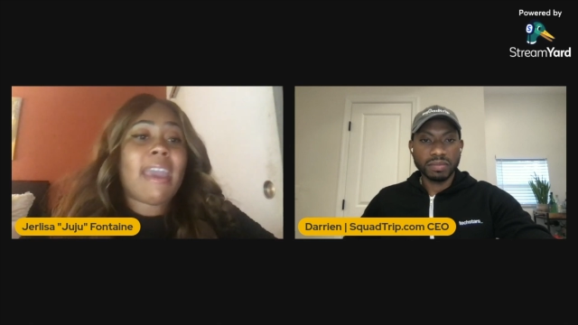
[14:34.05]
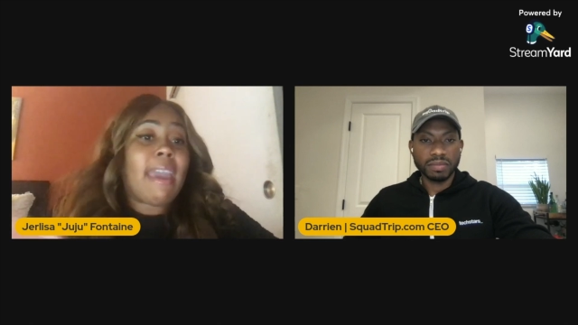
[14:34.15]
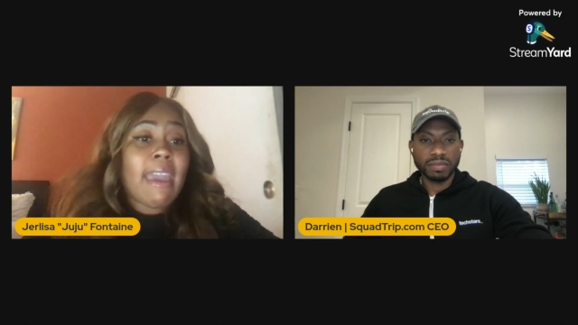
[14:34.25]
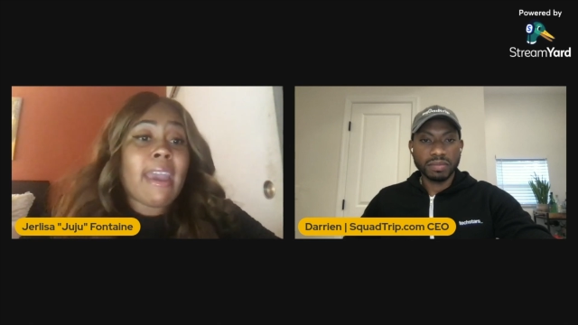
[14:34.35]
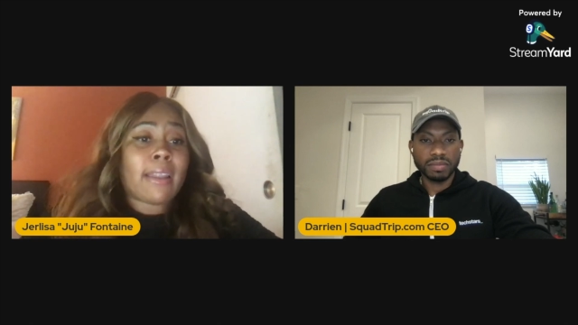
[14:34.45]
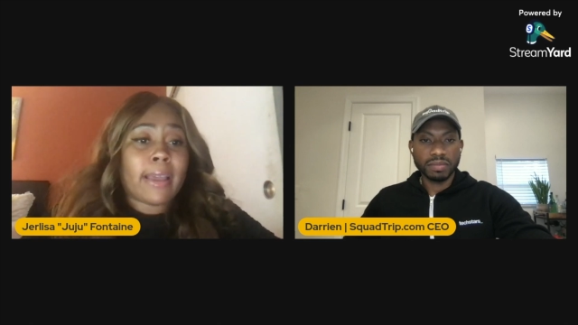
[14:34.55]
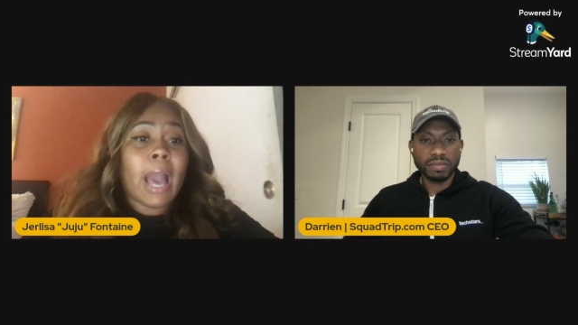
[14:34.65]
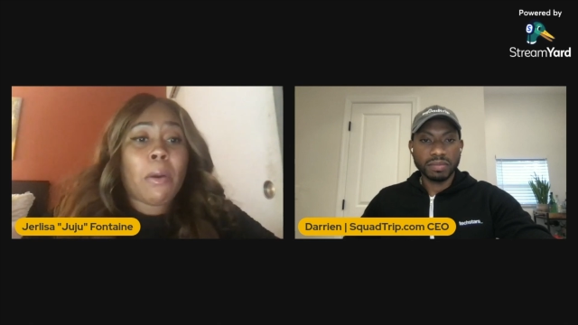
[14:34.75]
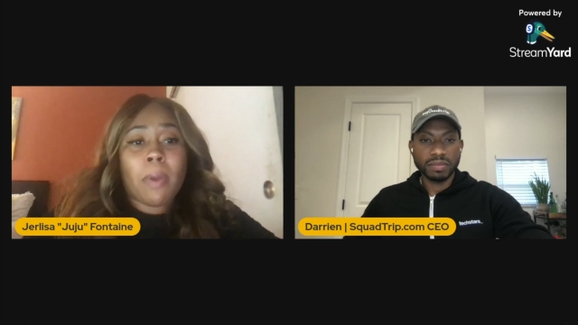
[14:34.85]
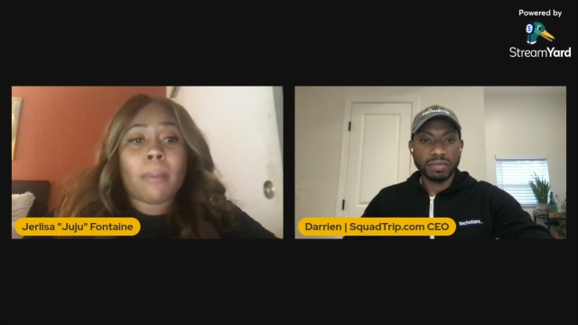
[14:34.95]
Speaker 1: and like
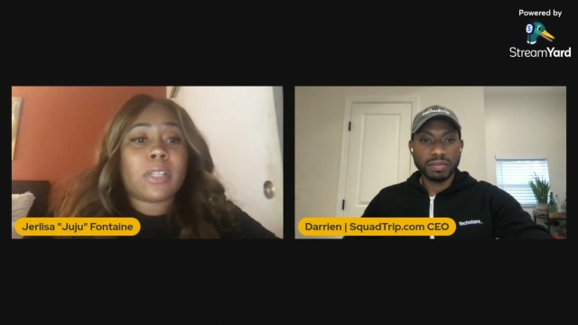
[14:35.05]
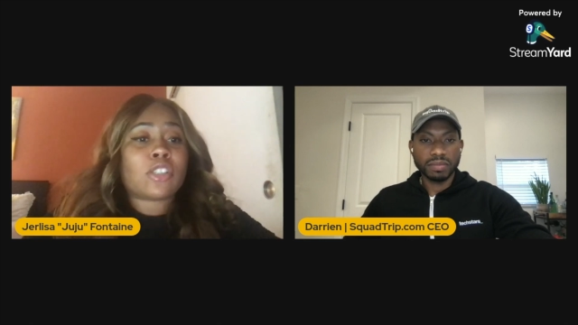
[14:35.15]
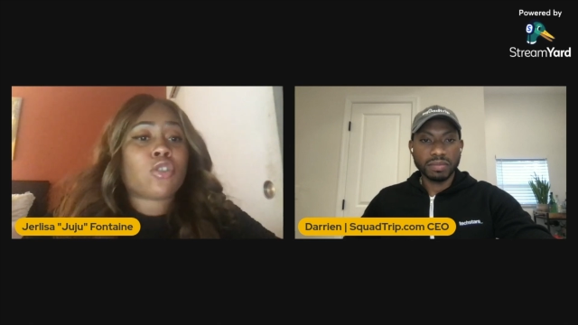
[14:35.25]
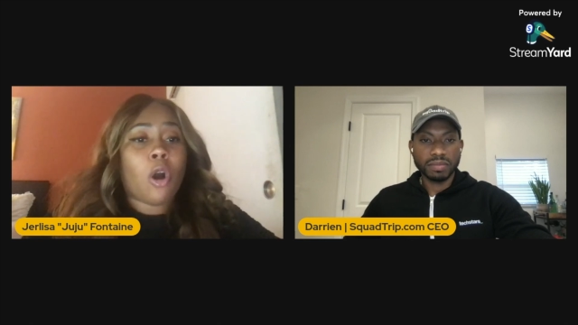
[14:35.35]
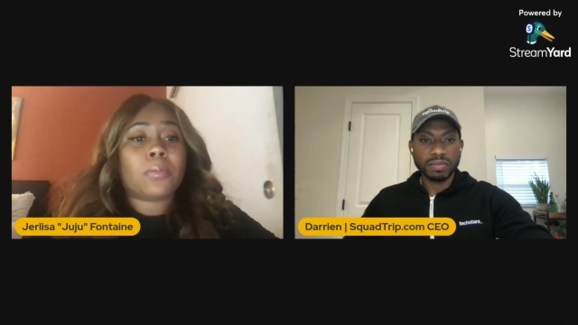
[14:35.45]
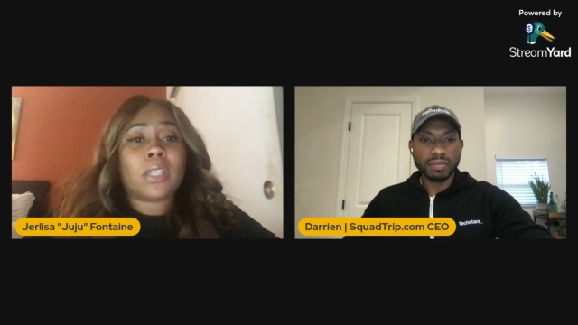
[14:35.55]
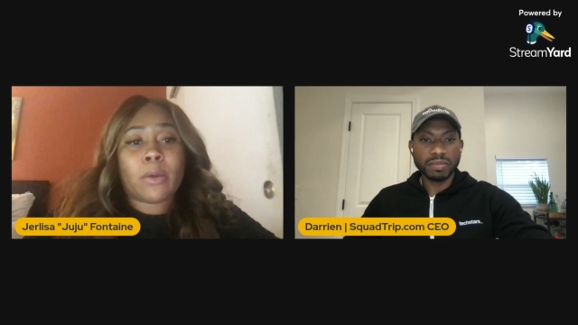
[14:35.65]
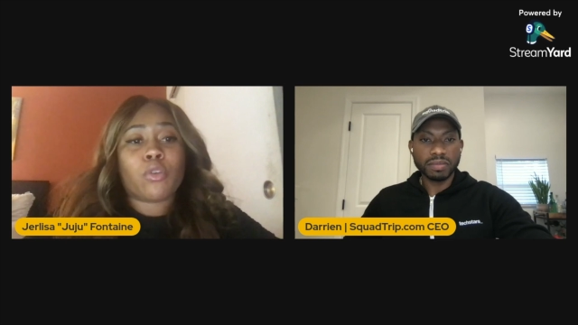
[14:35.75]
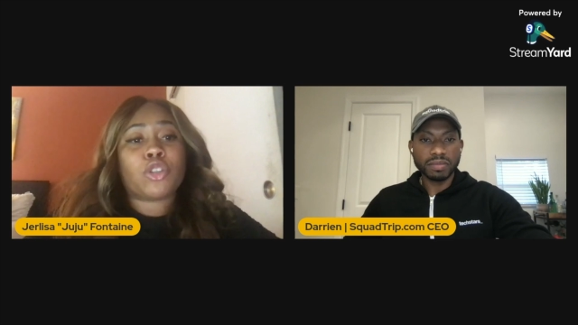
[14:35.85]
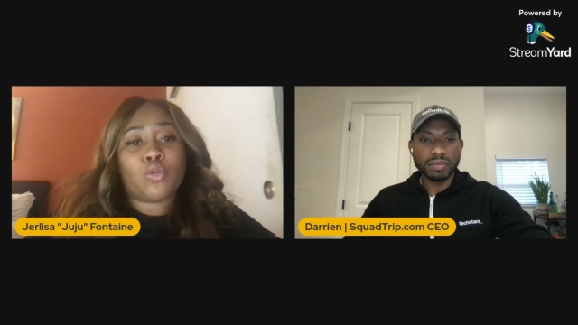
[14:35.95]
how it probably sculpted like
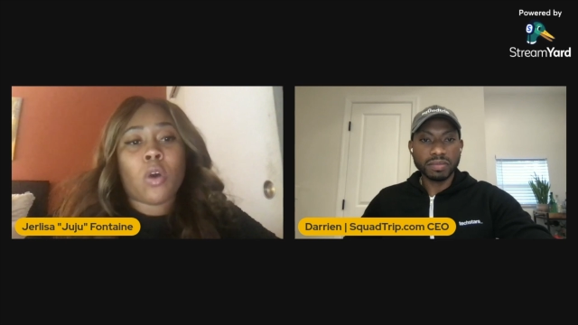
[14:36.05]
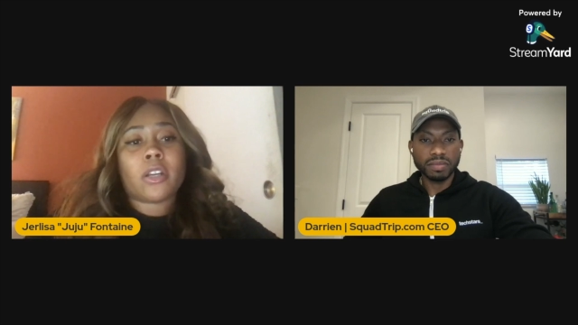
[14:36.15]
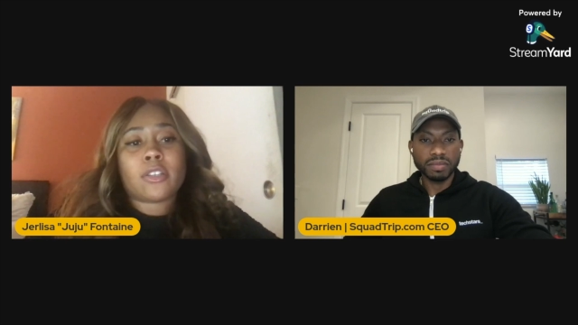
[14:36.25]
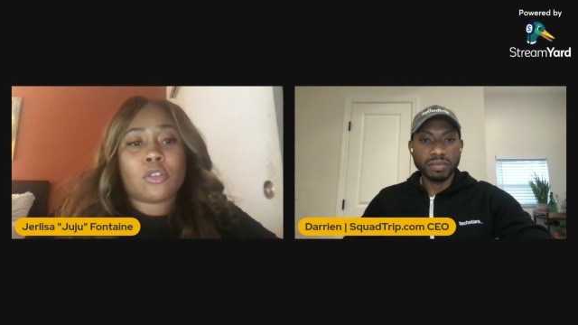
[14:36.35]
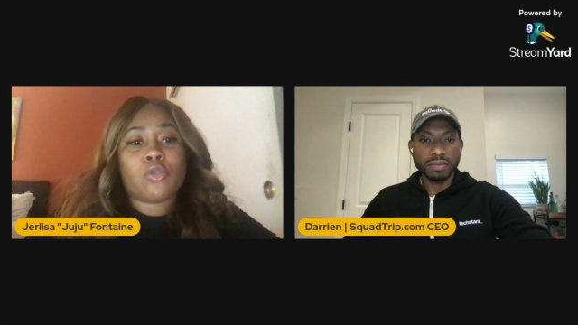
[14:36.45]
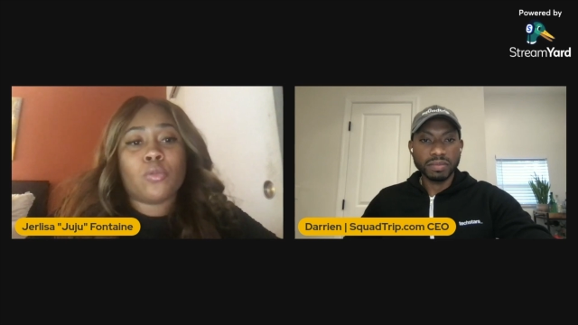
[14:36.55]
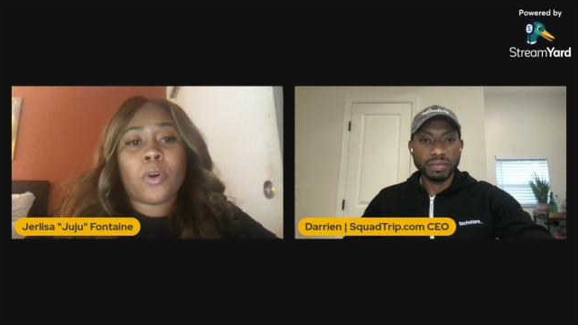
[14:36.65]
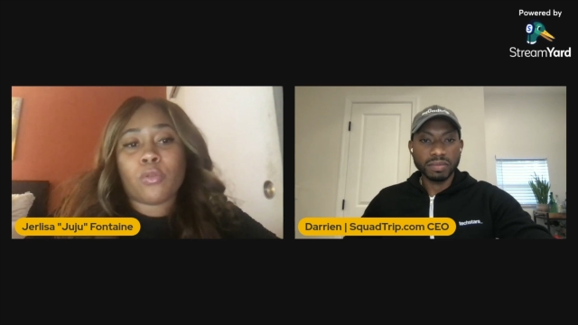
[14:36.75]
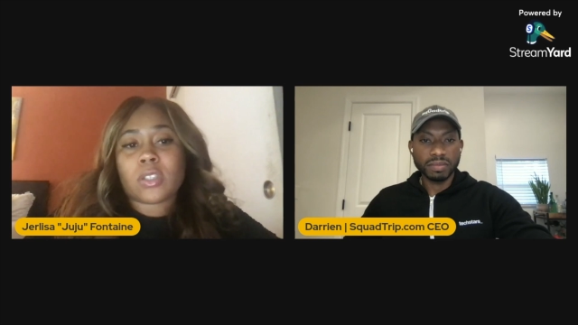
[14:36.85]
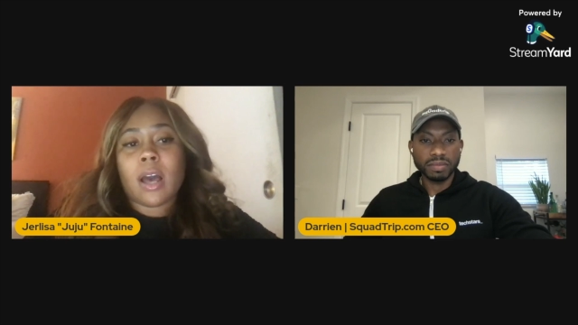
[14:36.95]
what you wanted to do
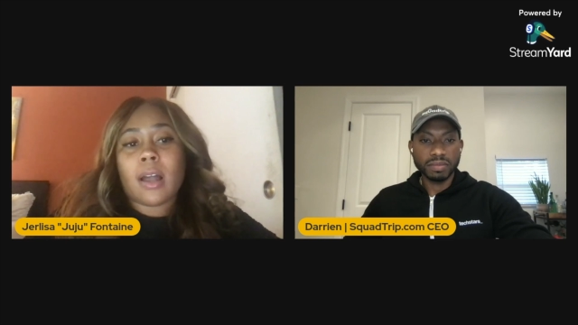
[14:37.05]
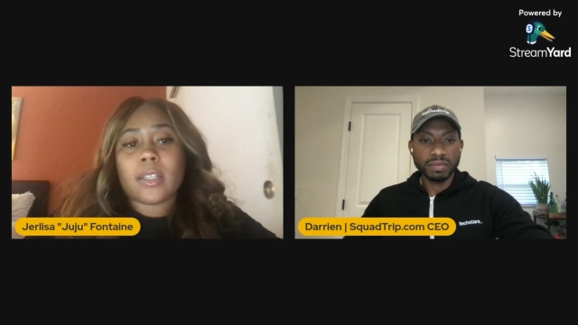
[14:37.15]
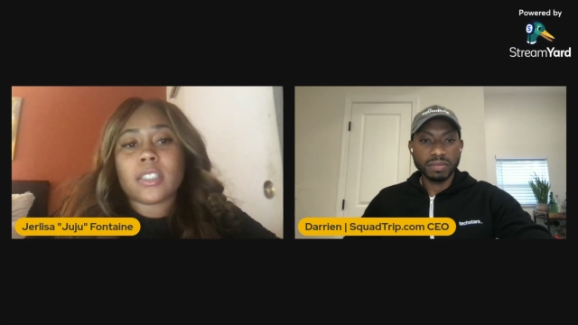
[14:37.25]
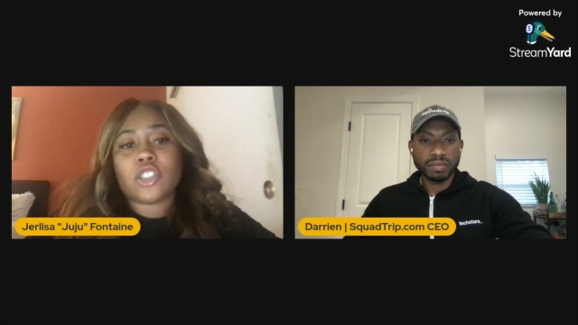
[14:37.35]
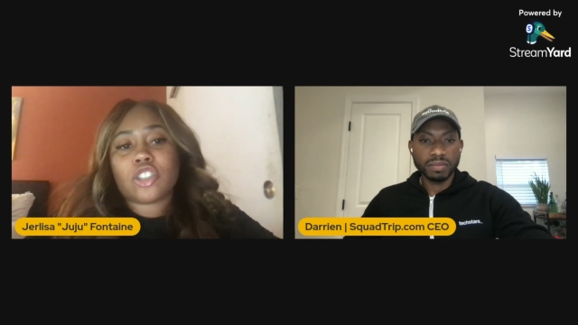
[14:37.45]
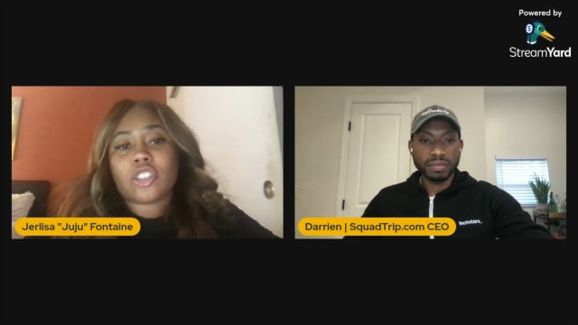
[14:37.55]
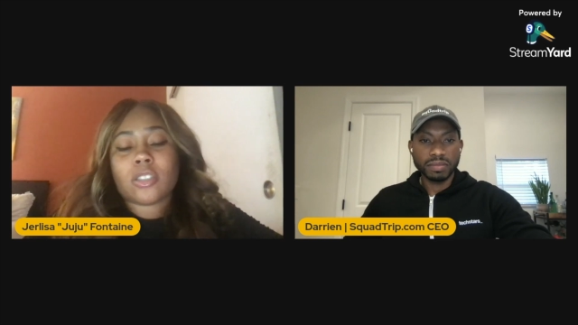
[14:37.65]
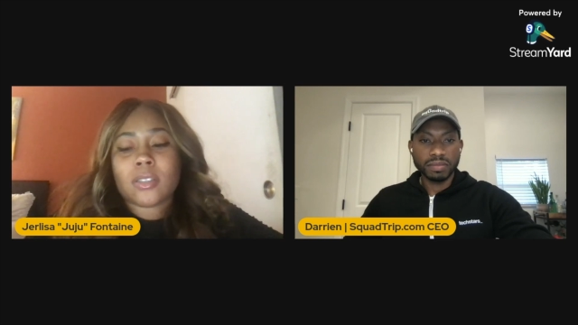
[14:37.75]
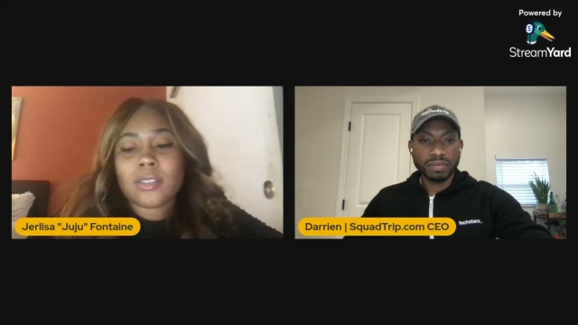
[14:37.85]
post college